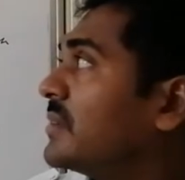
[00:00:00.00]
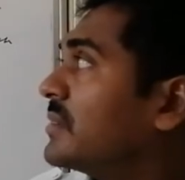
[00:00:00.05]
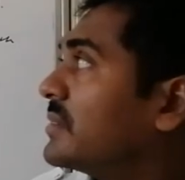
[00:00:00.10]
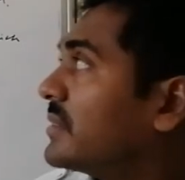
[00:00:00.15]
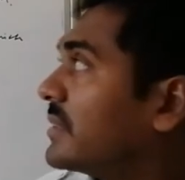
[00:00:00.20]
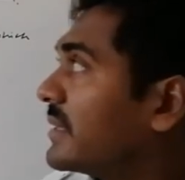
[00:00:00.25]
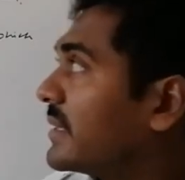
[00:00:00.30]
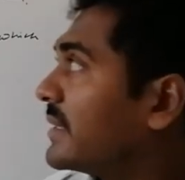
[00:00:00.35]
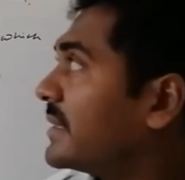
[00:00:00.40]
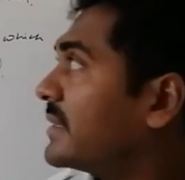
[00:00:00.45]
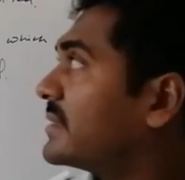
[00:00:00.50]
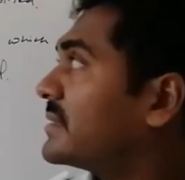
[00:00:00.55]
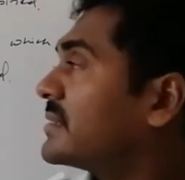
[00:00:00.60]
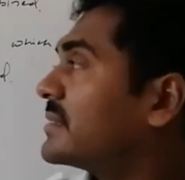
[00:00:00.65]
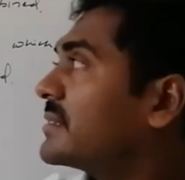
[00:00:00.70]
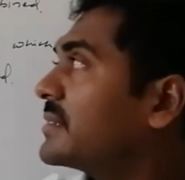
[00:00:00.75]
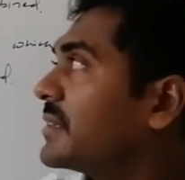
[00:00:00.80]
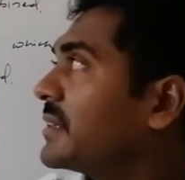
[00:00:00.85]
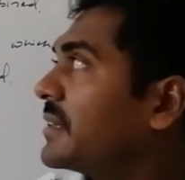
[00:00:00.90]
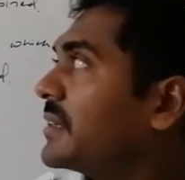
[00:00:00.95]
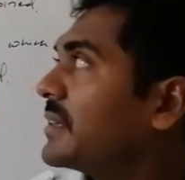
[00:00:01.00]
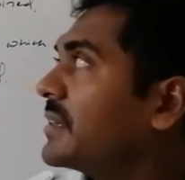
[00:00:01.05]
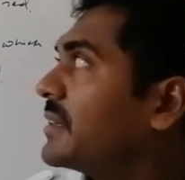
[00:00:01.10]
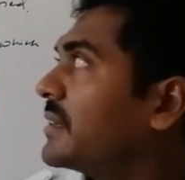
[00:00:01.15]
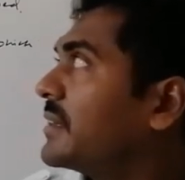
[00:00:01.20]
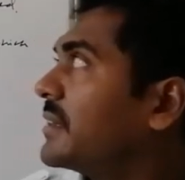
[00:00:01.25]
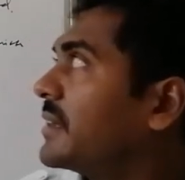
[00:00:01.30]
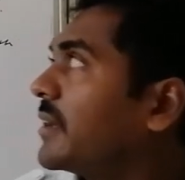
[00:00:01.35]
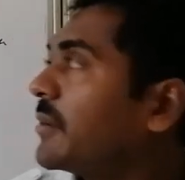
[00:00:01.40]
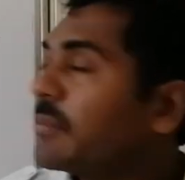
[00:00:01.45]
That is,
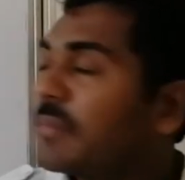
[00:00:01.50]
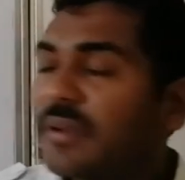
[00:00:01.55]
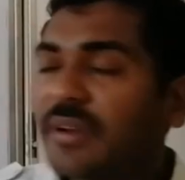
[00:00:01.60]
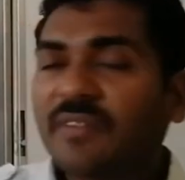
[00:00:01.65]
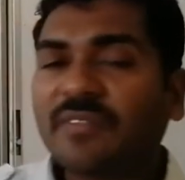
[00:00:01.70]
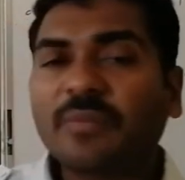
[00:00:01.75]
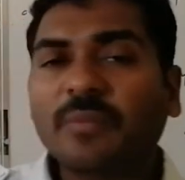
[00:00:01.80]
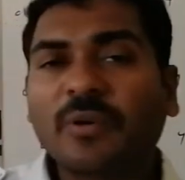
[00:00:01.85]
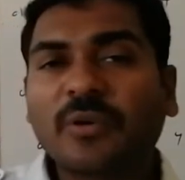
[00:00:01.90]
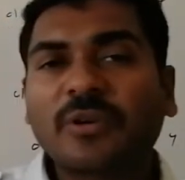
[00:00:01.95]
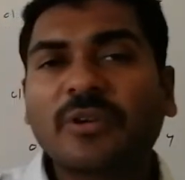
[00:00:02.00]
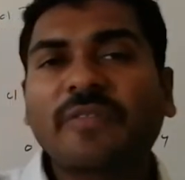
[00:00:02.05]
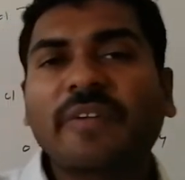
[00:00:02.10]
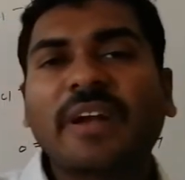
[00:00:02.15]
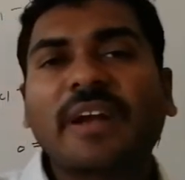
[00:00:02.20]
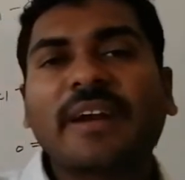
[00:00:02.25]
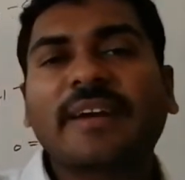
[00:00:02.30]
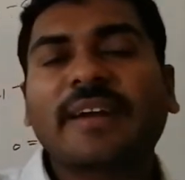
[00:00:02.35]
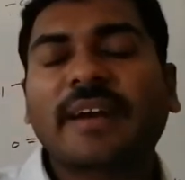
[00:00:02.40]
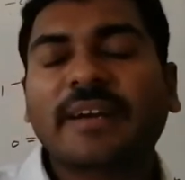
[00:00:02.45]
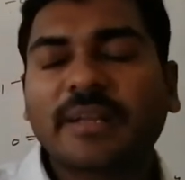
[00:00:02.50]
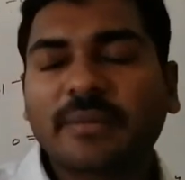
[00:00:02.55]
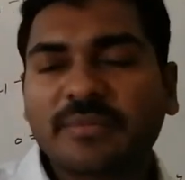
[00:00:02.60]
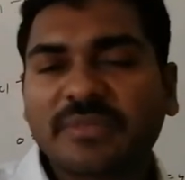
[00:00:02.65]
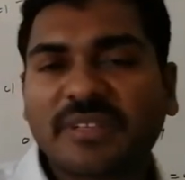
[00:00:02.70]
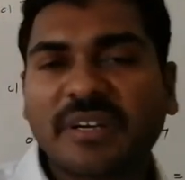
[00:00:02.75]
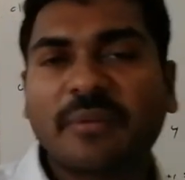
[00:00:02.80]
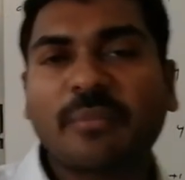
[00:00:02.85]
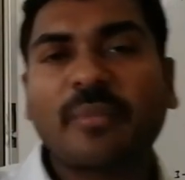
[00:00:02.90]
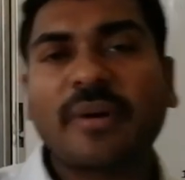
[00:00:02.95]
the number of monovalent
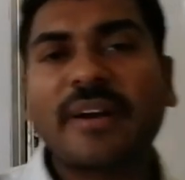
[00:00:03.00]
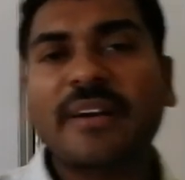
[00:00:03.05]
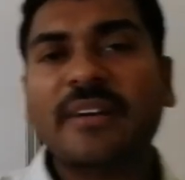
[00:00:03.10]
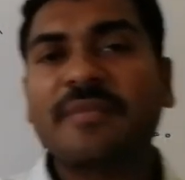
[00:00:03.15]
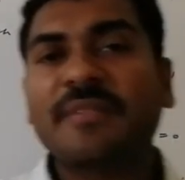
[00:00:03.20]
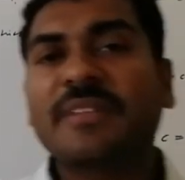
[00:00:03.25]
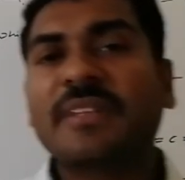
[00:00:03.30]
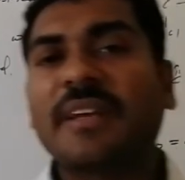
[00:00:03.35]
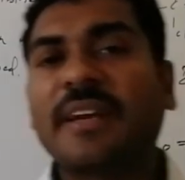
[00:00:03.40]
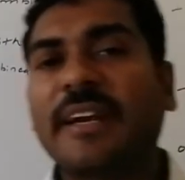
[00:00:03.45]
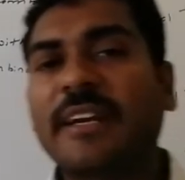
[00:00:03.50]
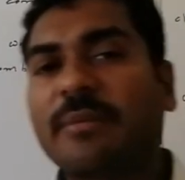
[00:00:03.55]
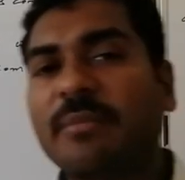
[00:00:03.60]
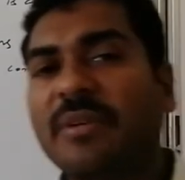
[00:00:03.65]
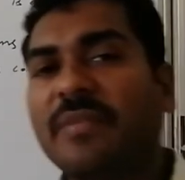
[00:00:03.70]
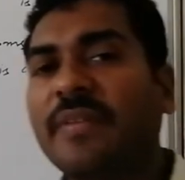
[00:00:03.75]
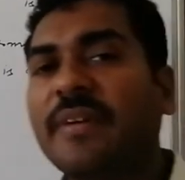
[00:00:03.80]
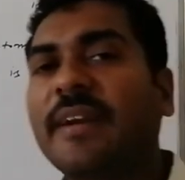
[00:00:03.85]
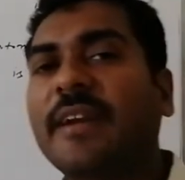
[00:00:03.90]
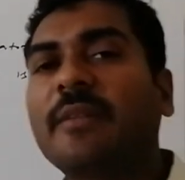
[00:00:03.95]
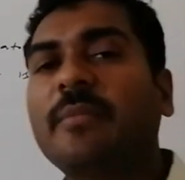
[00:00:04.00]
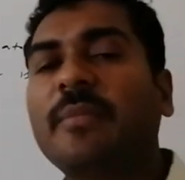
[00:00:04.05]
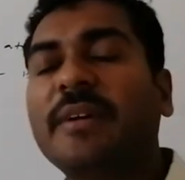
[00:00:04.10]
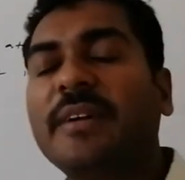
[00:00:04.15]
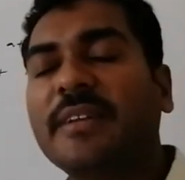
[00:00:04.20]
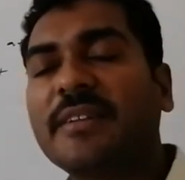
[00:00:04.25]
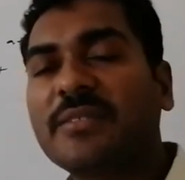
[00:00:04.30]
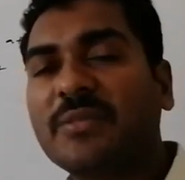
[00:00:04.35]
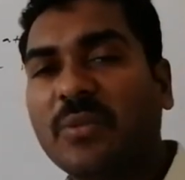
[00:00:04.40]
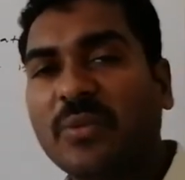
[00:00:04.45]
atoms combined with an atom of an
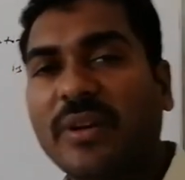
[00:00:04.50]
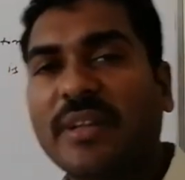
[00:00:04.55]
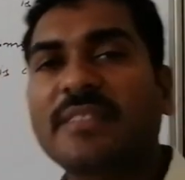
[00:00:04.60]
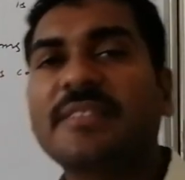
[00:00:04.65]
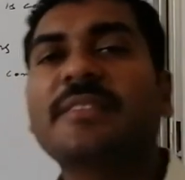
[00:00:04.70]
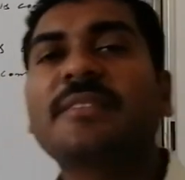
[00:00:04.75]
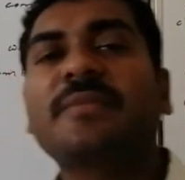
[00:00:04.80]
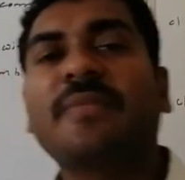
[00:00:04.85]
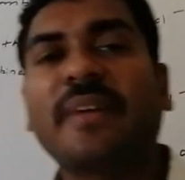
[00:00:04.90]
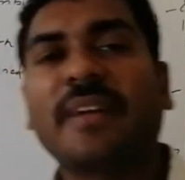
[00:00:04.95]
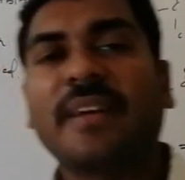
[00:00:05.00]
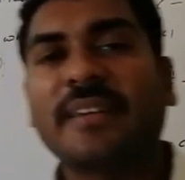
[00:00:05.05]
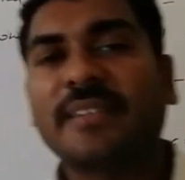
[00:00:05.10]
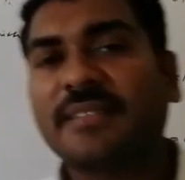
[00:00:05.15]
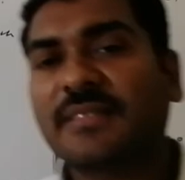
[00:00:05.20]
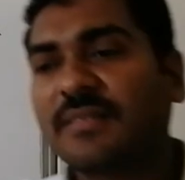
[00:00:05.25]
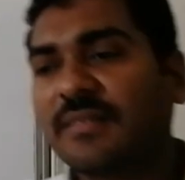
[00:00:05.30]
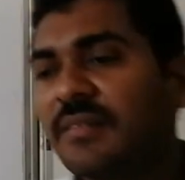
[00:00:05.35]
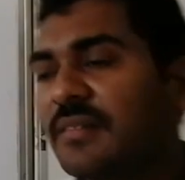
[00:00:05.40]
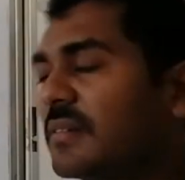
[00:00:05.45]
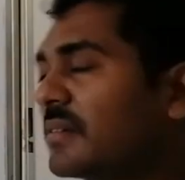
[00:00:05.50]
element is known as its valency.